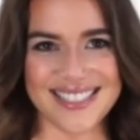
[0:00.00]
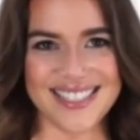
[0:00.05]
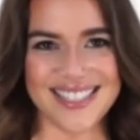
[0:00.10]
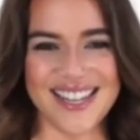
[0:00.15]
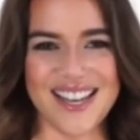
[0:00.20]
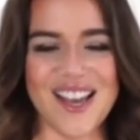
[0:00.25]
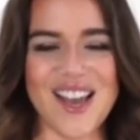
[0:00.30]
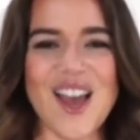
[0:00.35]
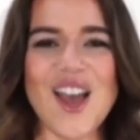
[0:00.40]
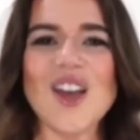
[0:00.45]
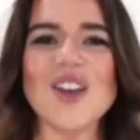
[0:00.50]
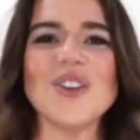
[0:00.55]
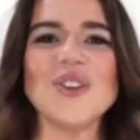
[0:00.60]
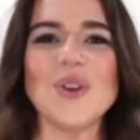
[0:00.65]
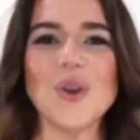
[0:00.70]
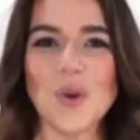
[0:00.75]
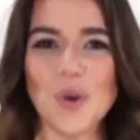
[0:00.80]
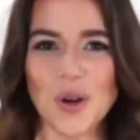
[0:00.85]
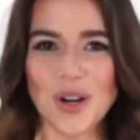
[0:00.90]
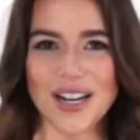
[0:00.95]
and you are all
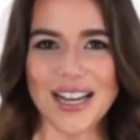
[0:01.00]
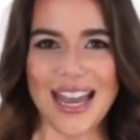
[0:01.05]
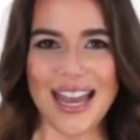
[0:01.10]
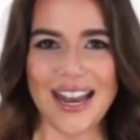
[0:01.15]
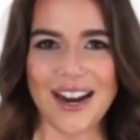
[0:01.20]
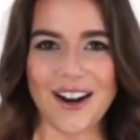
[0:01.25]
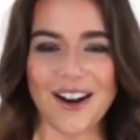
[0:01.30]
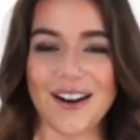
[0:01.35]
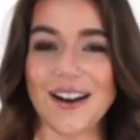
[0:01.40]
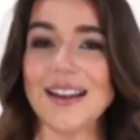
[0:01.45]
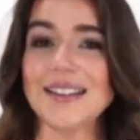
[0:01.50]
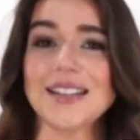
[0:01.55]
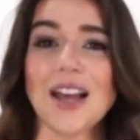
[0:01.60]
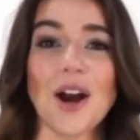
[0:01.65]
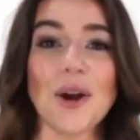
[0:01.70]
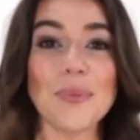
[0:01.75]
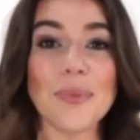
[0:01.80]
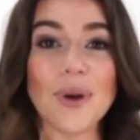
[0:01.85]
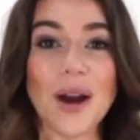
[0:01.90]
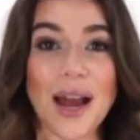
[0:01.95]
depressed and have
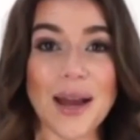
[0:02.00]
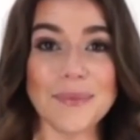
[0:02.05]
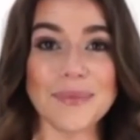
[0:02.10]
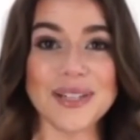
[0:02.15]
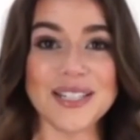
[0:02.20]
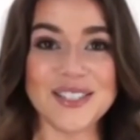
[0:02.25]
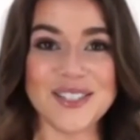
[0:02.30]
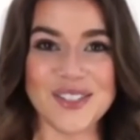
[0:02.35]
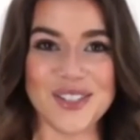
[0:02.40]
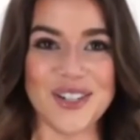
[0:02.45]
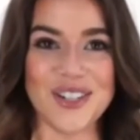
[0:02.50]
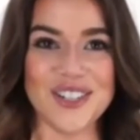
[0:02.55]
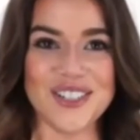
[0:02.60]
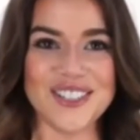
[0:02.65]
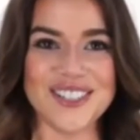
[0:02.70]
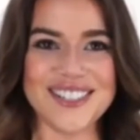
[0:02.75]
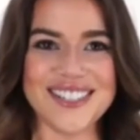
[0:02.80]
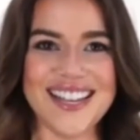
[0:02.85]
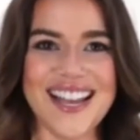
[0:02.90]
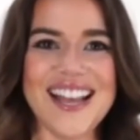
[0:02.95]
no one to talk
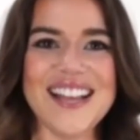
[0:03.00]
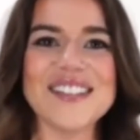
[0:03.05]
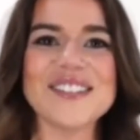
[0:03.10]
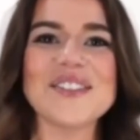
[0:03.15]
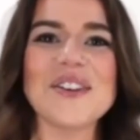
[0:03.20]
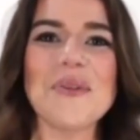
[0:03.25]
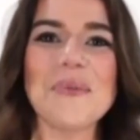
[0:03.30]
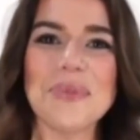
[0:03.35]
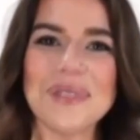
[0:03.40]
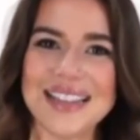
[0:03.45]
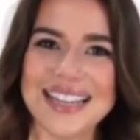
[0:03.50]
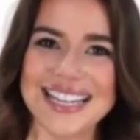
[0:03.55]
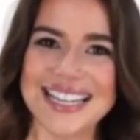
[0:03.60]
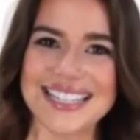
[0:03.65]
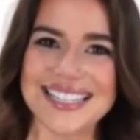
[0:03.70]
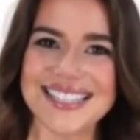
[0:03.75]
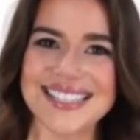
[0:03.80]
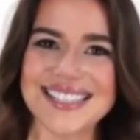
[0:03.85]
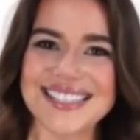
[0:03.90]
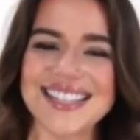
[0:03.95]
to, remember
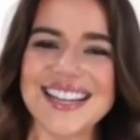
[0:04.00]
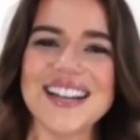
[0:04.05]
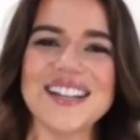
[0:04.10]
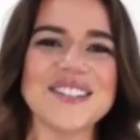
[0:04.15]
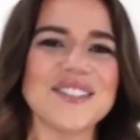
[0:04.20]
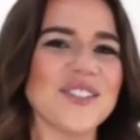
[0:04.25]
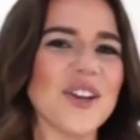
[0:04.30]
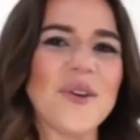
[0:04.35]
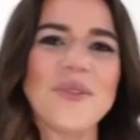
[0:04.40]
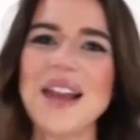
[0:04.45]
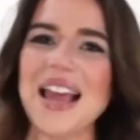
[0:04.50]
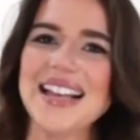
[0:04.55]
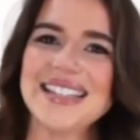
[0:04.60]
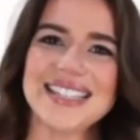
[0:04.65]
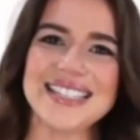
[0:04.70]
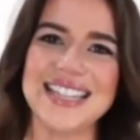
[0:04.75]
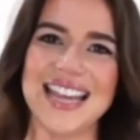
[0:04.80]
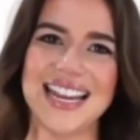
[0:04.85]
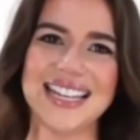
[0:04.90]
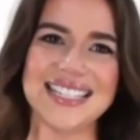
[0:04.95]
that this won't be
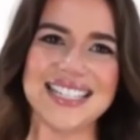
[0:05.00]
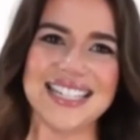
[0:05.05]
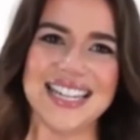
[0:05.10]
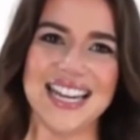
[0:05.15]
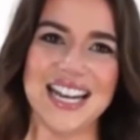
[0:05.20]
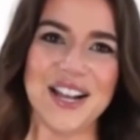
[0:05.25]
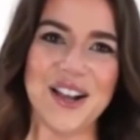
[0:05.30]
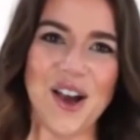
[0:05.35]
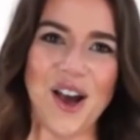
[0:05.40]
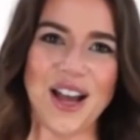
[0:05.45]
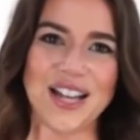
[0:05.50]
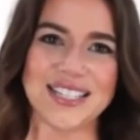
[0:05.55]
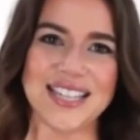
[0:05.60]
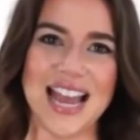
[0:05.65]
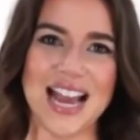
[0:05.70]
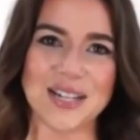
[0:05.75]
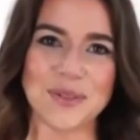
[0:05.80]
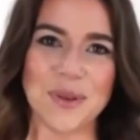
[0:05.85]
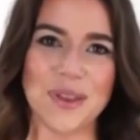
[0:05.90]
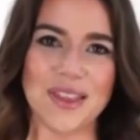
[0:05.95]
like this
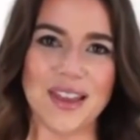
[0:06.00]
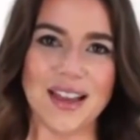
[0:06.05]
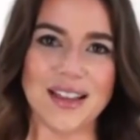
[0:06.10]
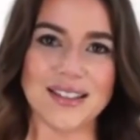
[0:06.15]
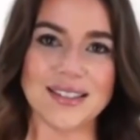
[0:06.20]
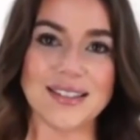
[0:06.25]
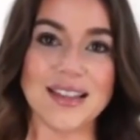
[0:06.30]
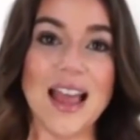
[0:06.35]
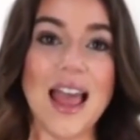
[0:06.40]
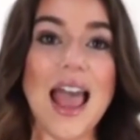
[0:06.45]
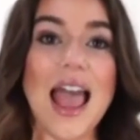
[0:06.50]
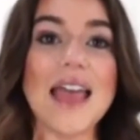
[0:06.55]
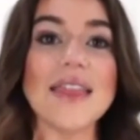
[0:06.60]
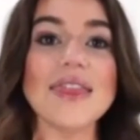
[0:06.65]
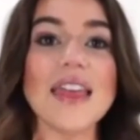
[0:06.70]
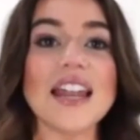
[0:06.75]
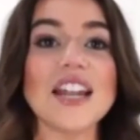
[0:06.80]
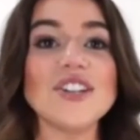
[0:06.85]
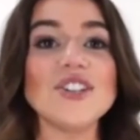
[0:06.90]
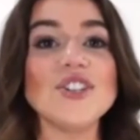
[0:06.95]
forever. It will
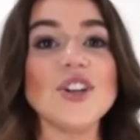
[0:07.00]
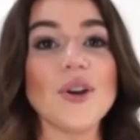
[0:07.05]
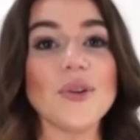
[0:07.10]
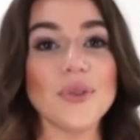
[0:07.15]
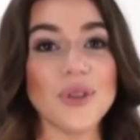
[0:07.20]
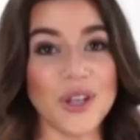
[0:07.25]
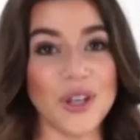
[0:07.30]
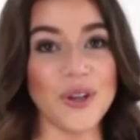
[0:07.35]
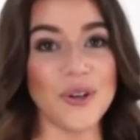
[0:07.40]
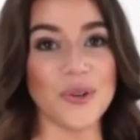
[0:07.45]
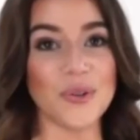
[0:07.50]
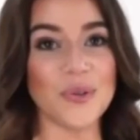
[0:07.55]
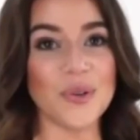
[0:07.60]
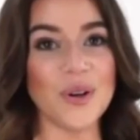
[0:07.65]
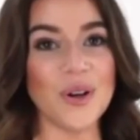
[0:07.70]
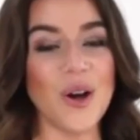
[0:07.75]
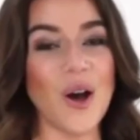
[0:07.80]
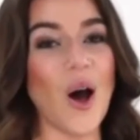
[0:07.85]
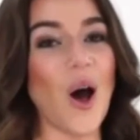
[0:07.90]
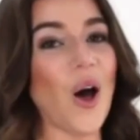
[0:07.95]
get better.
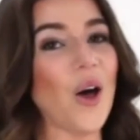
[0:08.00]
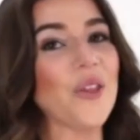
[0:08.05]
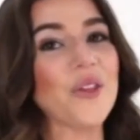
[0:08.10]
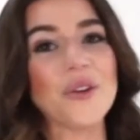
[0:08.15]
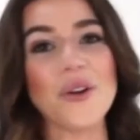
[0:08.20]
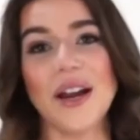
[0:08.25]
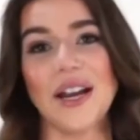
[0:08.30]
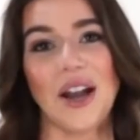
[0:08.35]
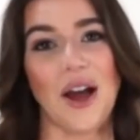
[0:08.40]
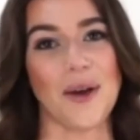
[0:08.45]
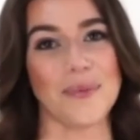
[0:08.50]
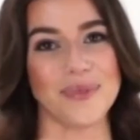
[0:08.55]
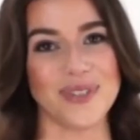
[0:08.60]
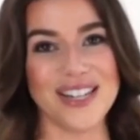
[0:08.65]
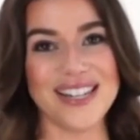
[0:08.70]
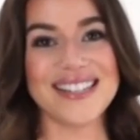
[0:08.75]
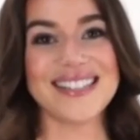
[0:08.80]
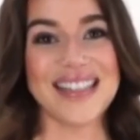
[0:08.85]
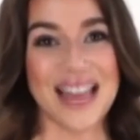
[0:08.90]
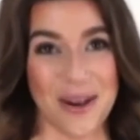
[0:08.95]
Just imagine
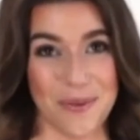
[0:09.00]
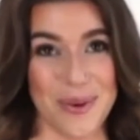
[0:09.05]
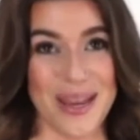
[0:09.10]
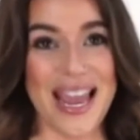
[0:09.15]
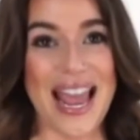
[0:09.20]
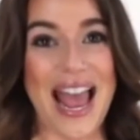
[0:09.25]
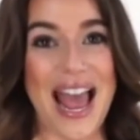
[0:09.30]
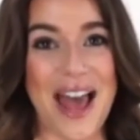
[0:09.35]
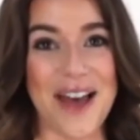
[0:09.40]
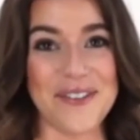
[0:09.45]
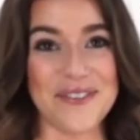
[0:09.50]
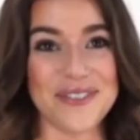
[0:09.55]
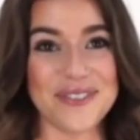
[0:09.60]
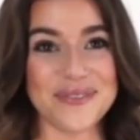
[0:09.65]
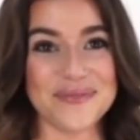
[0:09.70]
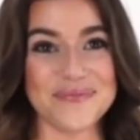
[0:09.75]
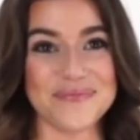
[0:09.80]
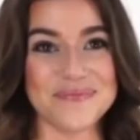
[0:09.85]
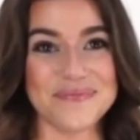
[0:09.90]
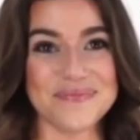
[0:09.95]
that
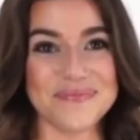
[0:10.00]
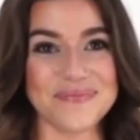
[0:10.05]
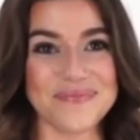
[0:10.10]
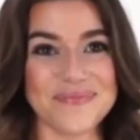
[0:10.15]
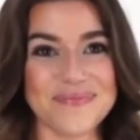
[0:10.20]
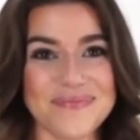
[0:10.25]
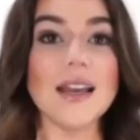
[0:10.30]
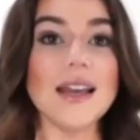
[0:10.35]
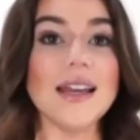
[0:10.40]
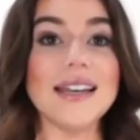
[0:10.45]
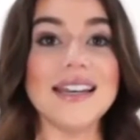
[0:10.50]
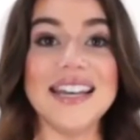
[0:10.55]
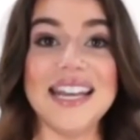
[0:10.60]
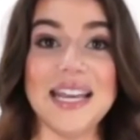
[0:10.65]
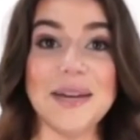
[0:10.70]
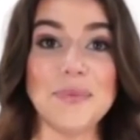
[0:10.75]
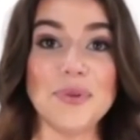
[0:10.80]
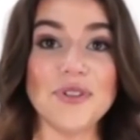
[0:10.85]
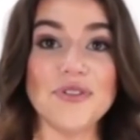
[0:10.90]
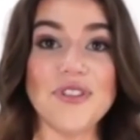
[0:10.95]
everything in your life can
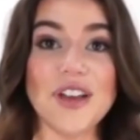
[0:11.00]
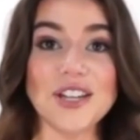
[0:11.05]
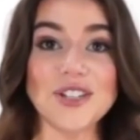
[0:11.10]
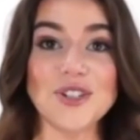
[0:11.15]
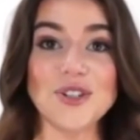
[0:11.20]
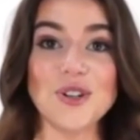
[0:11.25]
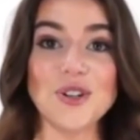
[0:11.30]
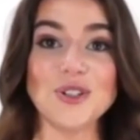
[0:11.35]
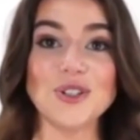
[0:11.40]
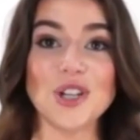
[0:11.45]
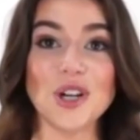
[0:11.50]
be different.